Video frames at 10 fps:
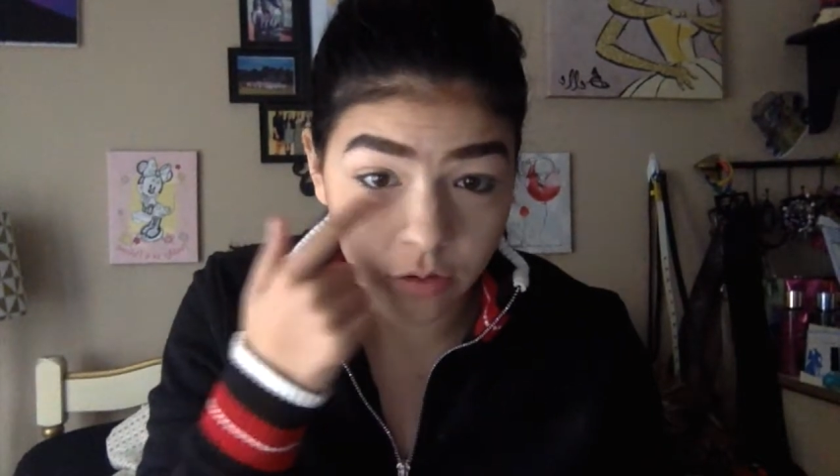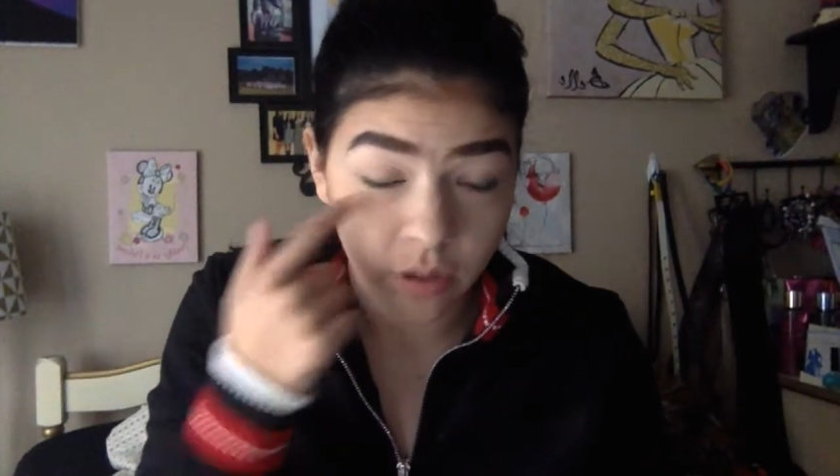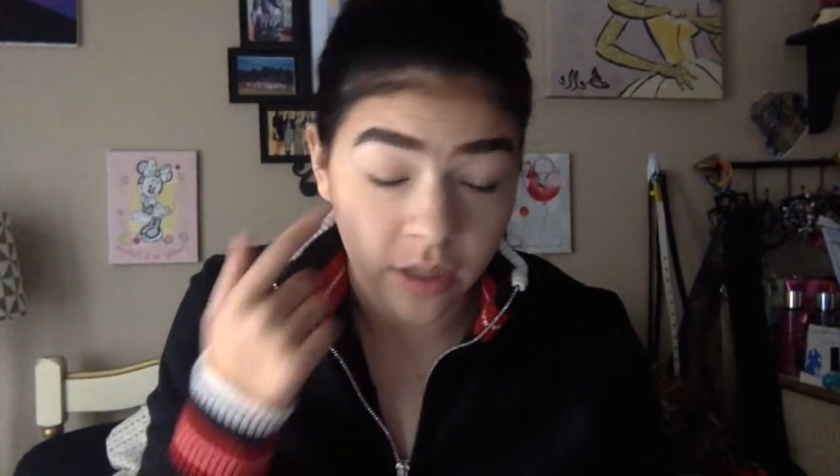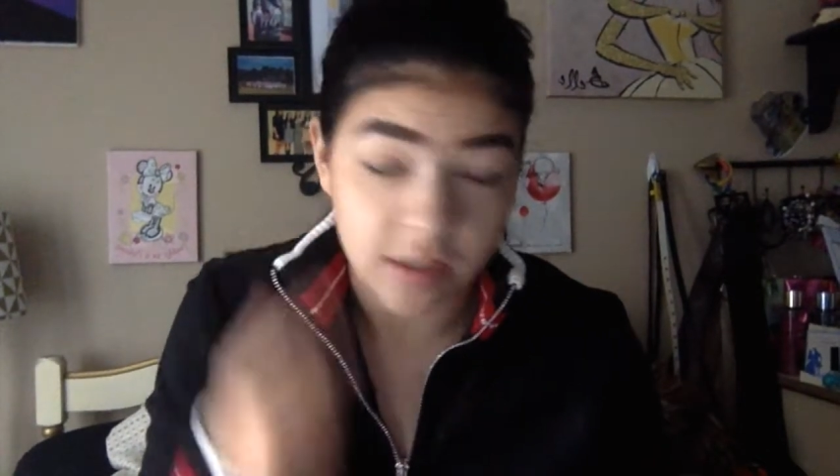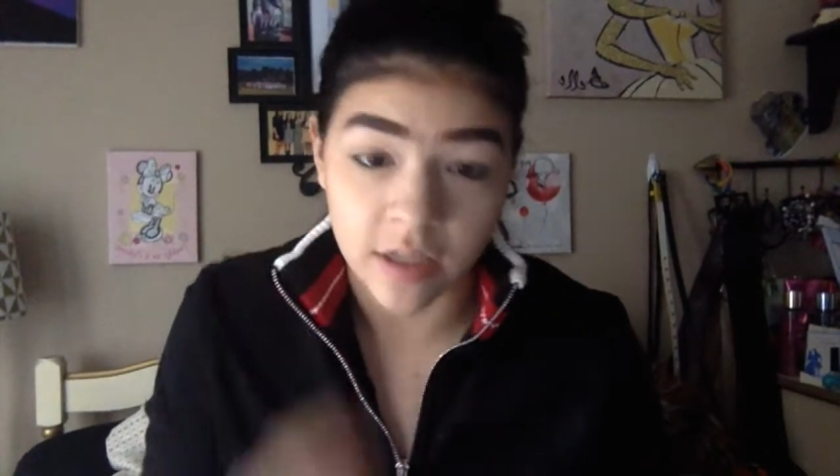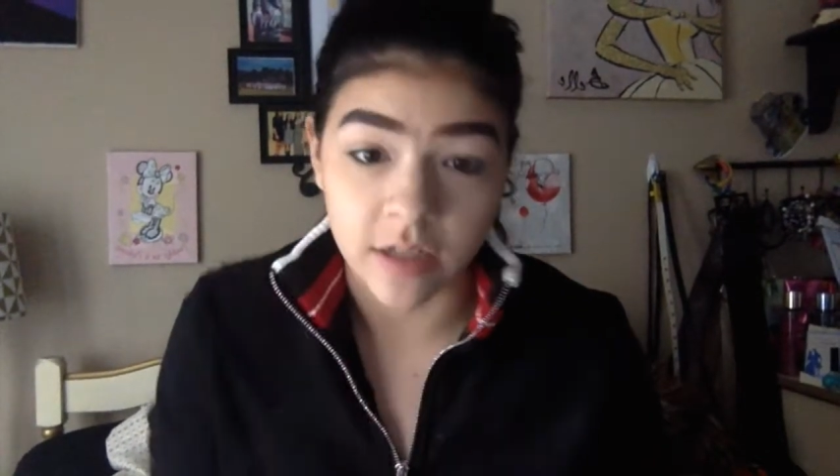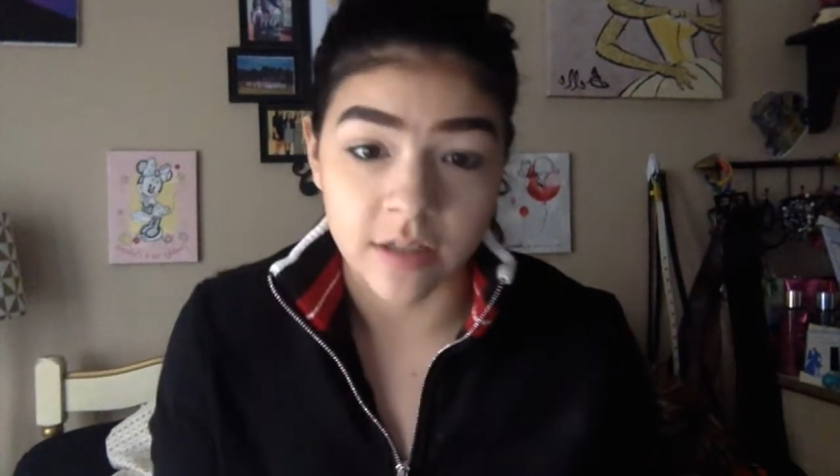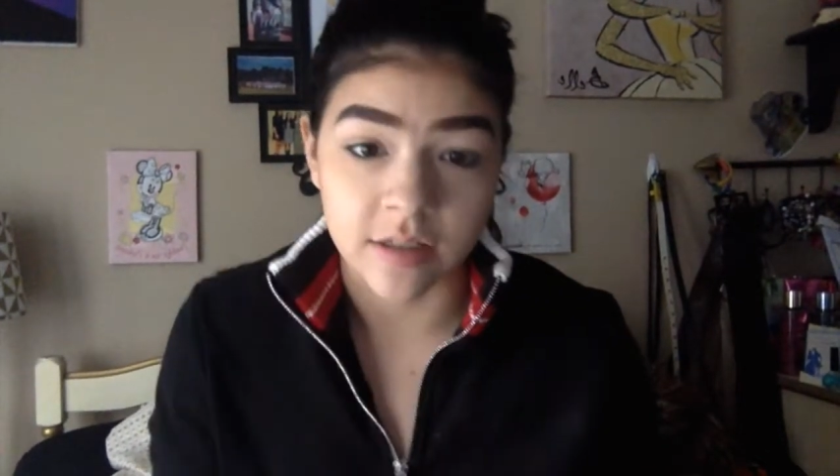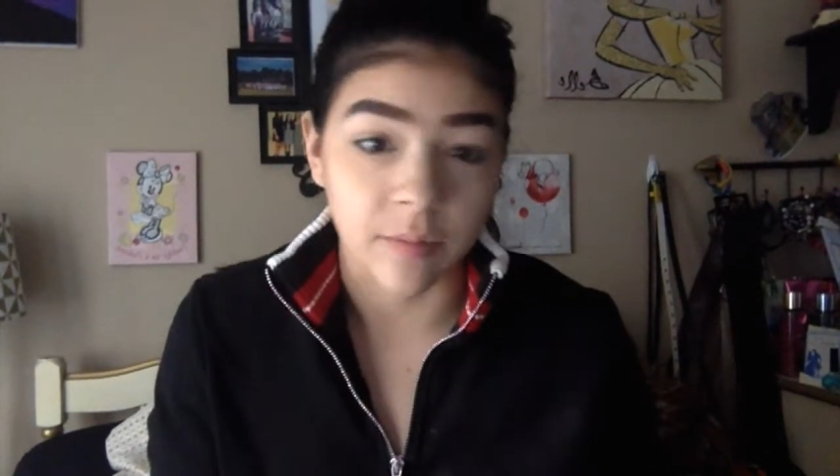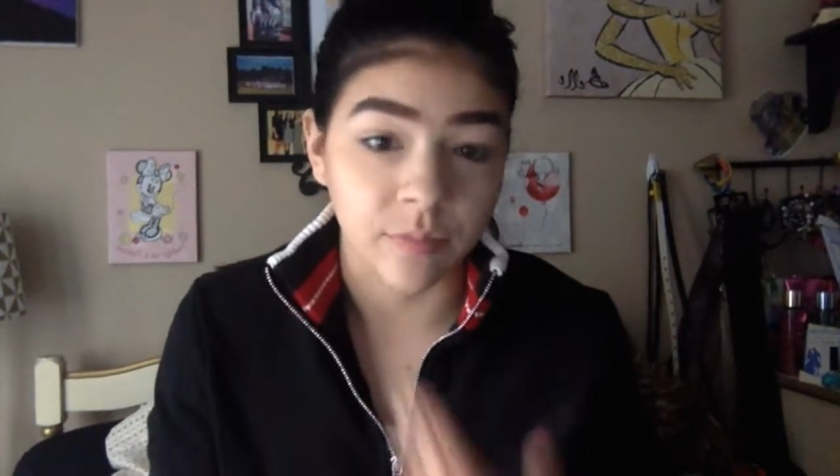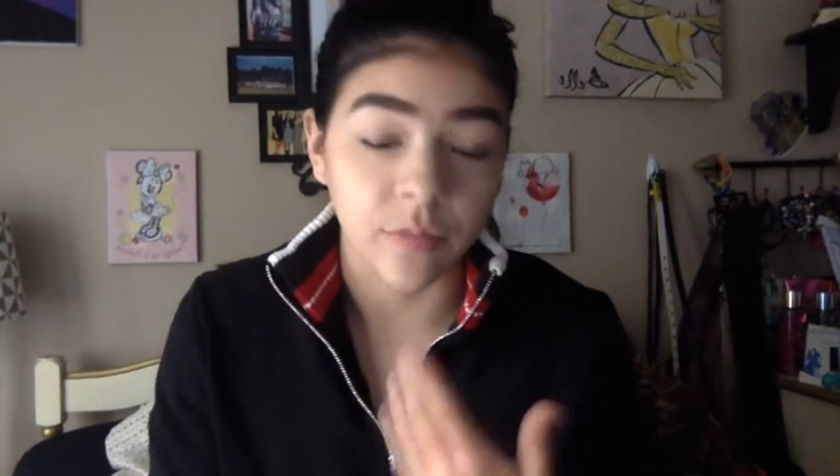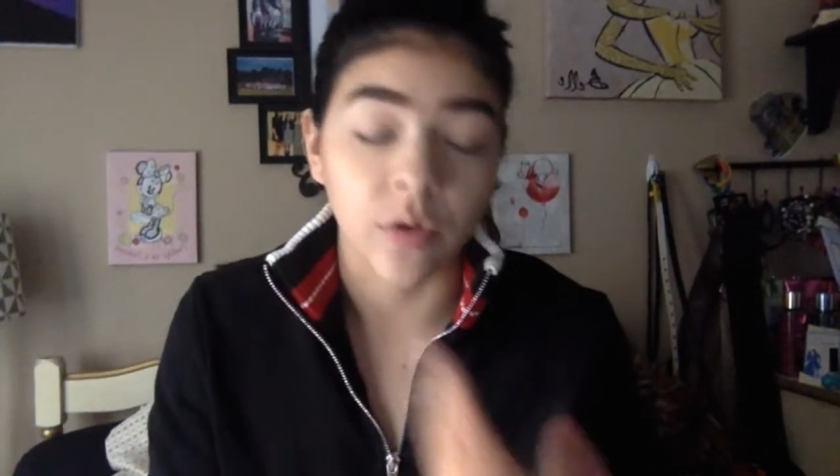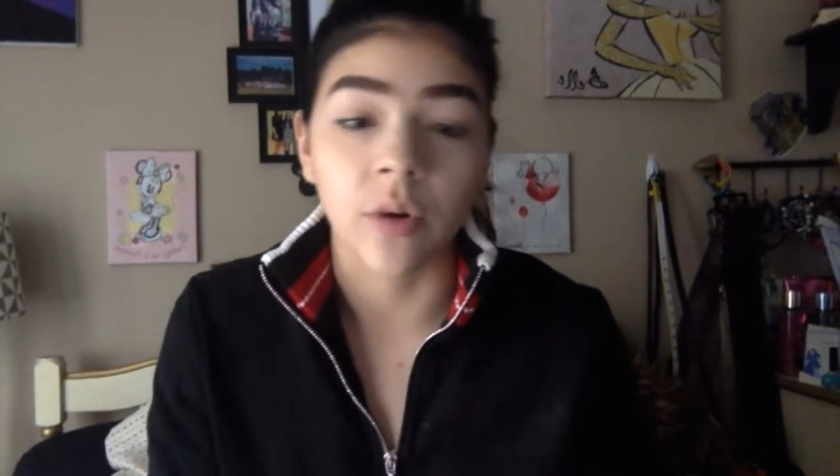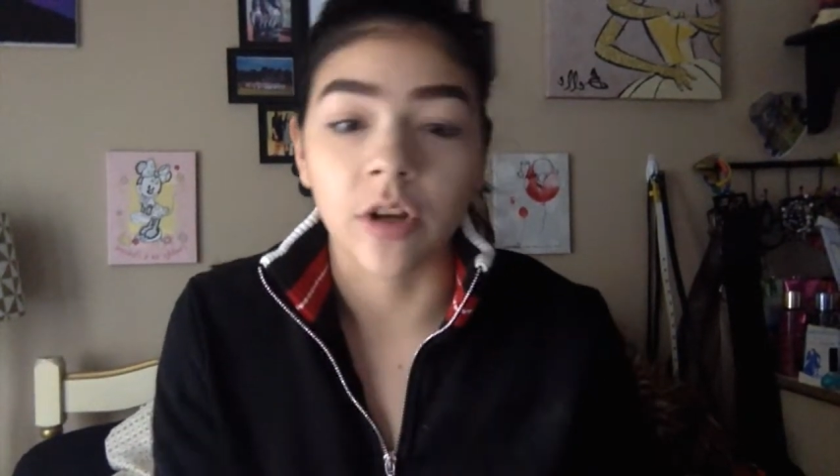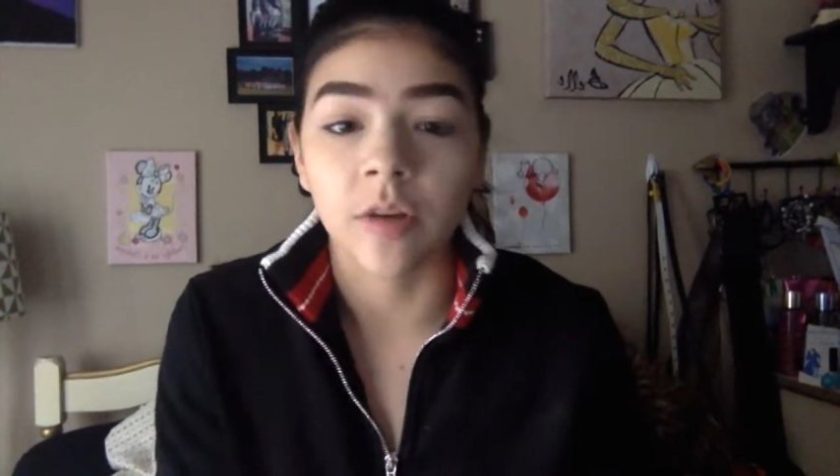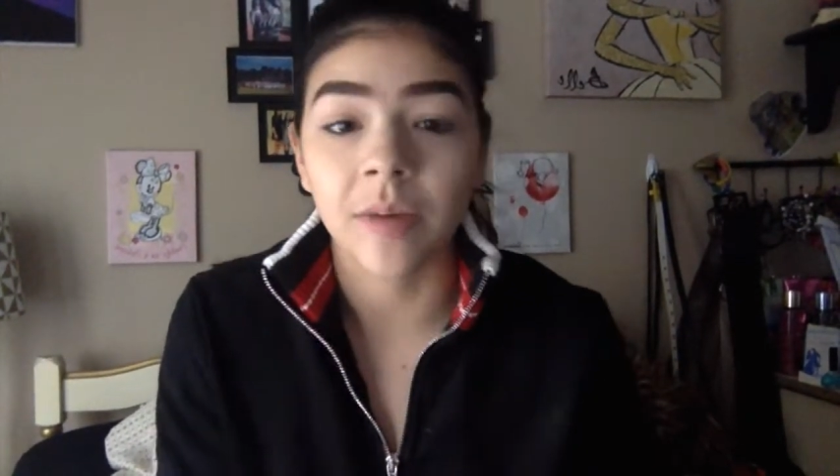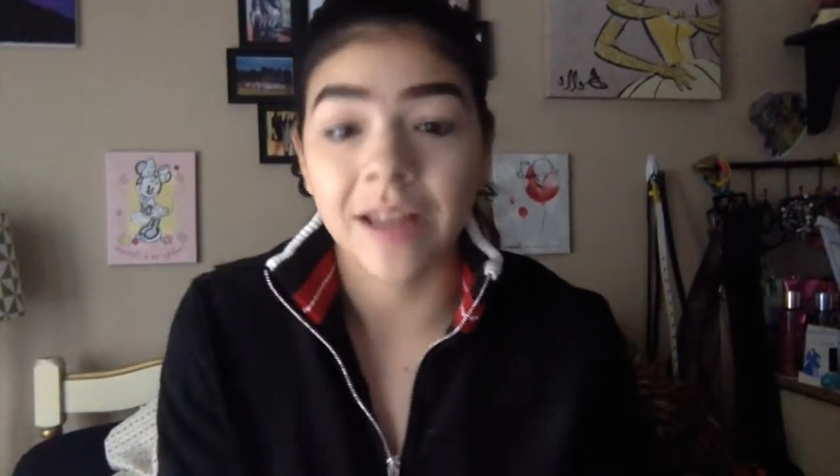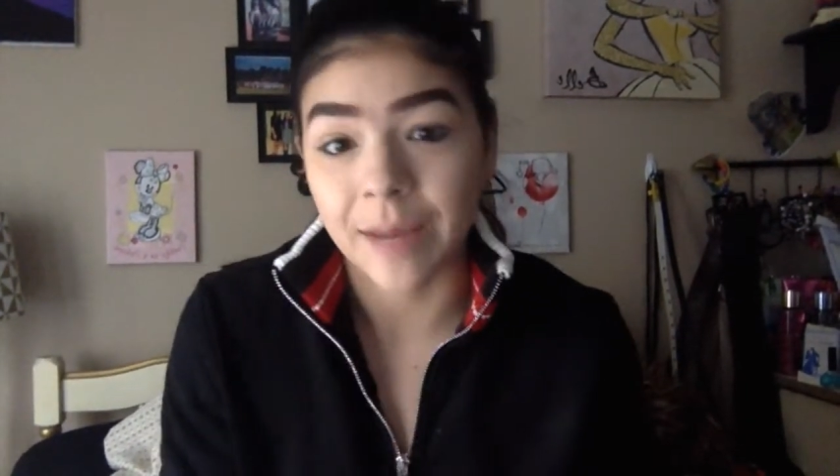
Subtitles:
You can't see it because I'm recording on my